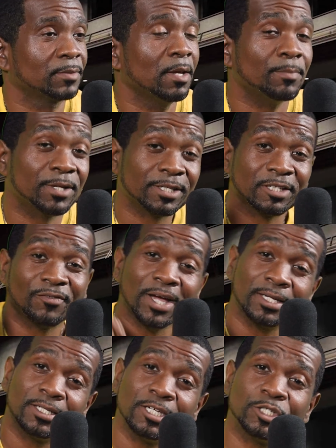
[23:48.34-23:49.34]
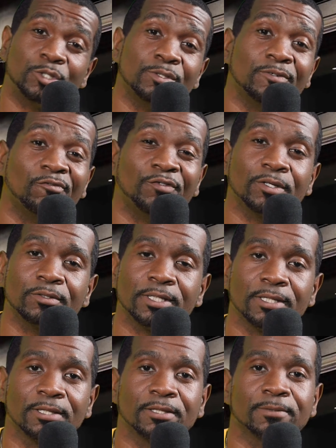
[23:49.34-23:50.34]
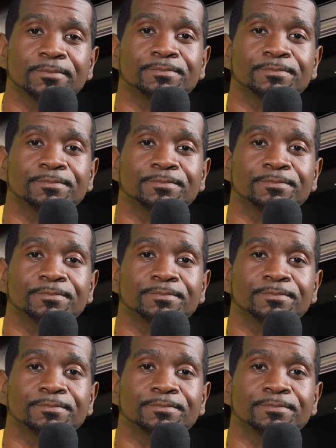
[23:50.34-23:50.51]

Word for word: Because if I can get you to fear death,